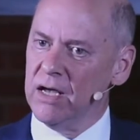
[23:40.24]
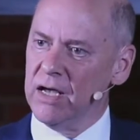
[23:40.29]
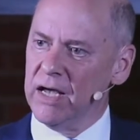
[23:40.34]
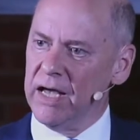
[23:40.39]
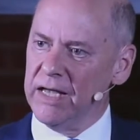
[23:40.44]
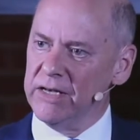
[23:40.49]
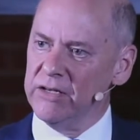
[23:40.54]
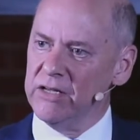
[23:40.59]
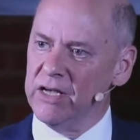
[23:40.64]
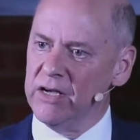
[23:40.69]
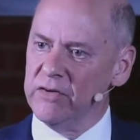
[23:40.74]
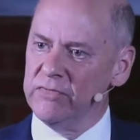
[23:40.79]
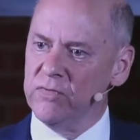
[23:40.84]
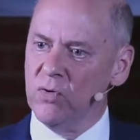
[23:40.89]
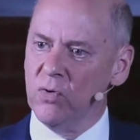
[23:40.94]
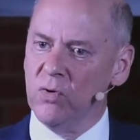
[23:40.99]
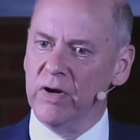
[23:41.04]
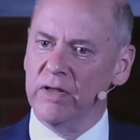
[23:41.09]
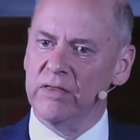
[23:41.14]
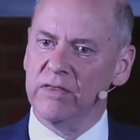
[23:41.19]
And
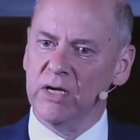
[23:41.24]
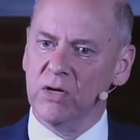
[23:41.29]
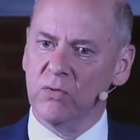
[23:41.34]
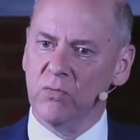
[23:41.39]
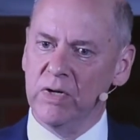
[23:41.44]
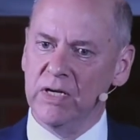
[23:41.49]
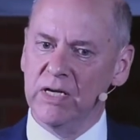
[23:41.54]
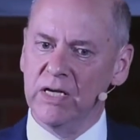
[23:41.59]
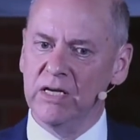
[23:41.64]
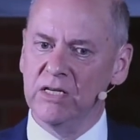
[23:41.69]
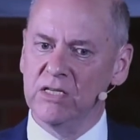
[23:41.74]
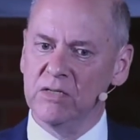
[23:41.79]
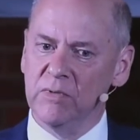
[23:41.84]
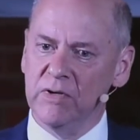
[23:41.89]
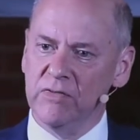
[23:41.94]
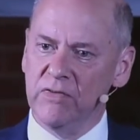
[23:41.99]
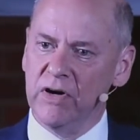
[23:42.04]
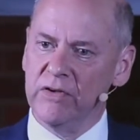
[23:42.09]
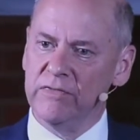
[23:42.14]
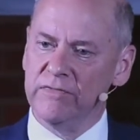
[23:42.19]
therefore, I think we need to
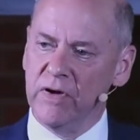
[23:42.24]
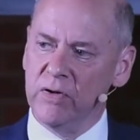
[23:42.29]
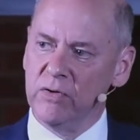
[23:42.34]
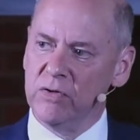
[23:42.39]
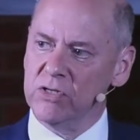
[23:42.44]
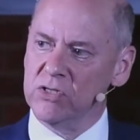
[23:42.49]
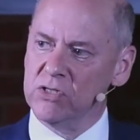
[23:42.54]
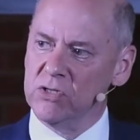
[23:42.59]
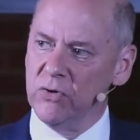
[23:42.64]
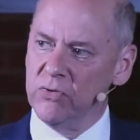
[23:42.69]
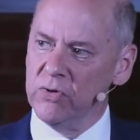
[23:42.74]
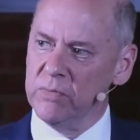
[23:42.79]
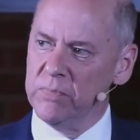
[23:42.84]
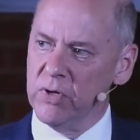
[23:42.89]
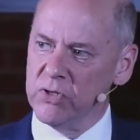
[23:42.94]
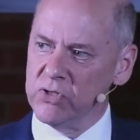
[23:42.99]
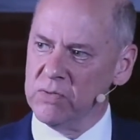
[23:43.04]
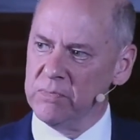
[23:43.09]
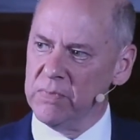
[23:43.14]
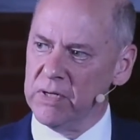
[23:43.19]
be very focused on the
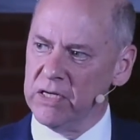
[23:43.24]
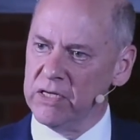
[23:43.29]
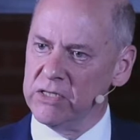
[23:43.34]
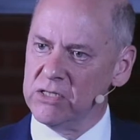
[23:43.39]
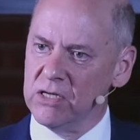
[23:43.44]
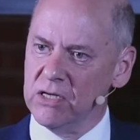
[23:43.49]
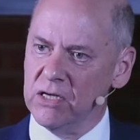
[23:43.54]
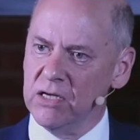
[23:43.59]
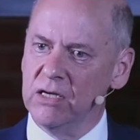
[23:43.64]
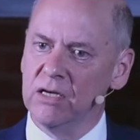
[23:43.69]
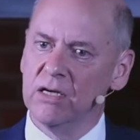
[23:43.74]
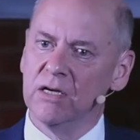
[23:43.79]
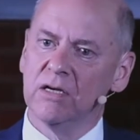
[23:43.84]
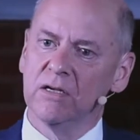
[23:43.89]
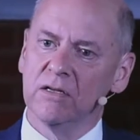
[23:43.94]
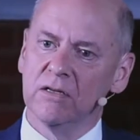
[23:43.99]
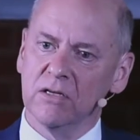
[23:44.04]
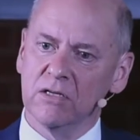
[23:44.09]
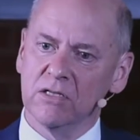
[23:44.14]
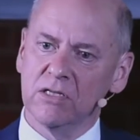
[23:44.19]
possibility
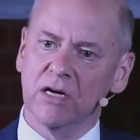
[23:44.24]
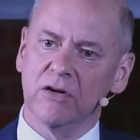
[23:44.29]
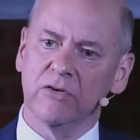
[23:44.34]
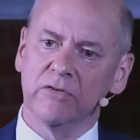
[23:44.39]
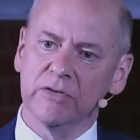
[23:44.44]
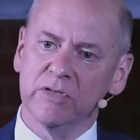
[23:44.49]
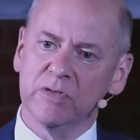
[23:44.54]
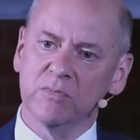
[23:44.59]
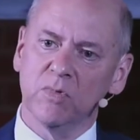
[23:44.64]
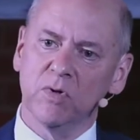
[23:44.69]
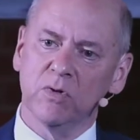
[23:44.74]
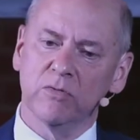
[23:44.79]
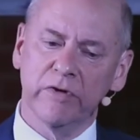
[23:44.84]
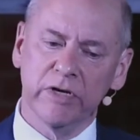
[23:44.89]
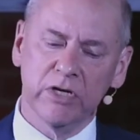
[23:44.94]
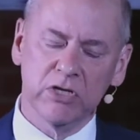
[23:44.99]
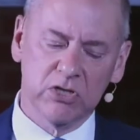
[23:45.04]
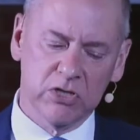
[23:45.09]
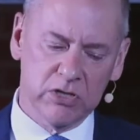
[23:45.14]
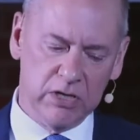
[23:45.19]
that terrorism will
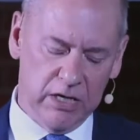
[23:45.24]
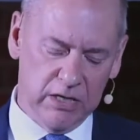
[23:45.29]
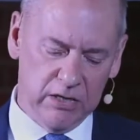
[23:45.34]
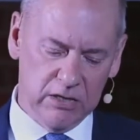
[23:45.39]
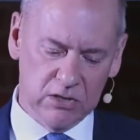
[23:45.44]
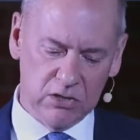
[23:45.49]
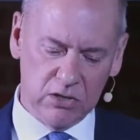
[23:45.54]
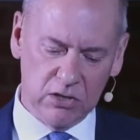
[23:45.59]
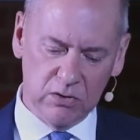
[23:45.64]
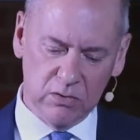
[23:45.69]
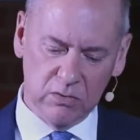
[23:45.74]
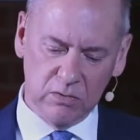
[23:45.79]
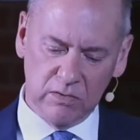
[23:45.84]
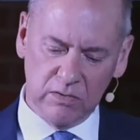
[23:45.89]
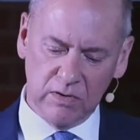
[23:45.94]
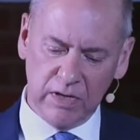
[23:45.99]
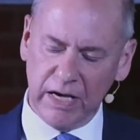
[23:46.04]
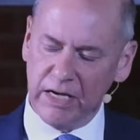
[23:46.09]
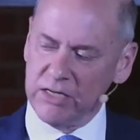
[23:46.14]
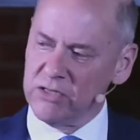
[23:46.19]
reach into
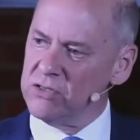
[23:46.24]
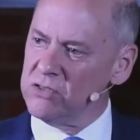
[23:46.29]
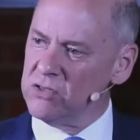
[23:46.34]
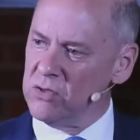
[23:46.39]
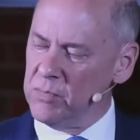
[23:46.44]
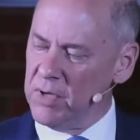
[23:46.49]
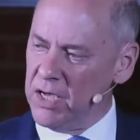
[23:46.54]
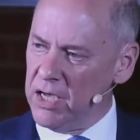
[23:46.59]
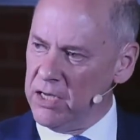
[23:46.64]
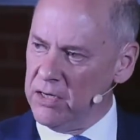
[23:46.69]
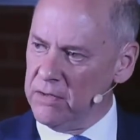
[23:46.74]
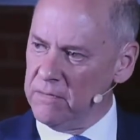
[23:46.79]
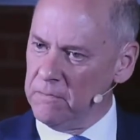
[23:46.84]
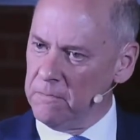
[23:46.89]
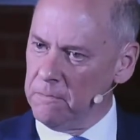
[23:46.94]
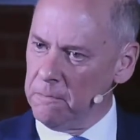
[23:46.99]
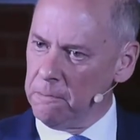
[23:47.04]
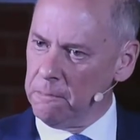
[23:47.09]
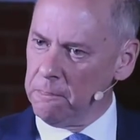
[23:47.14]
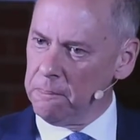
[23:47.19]
that domain.
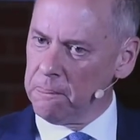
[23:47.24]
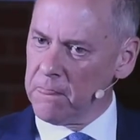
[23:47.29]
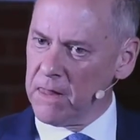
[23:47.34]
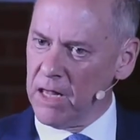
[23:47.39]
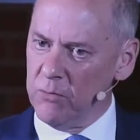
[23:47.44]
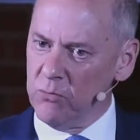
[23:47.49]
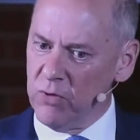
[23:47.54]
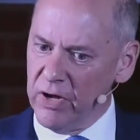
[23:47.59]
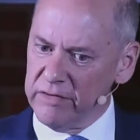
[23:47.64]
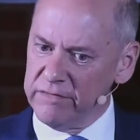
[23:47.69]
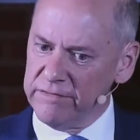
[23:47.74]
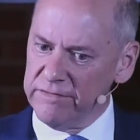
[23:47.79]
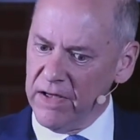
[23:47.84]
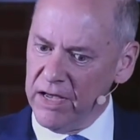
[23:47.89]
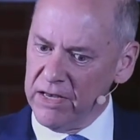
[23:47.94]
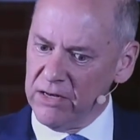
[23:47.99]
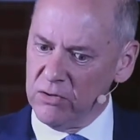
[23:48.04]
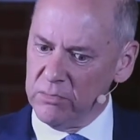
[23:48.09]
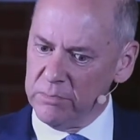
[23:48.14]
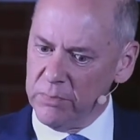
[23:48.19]
And one
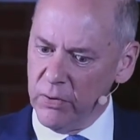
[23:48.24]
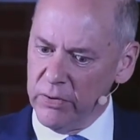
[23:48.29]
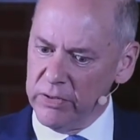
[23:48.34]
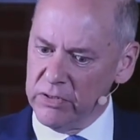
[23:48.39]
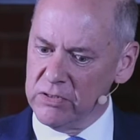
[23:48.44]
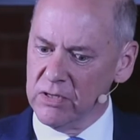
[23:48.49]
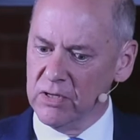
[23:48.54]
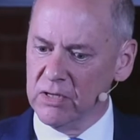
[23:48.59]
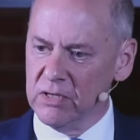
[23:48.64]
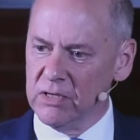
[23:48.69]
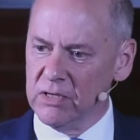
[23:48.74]
final point,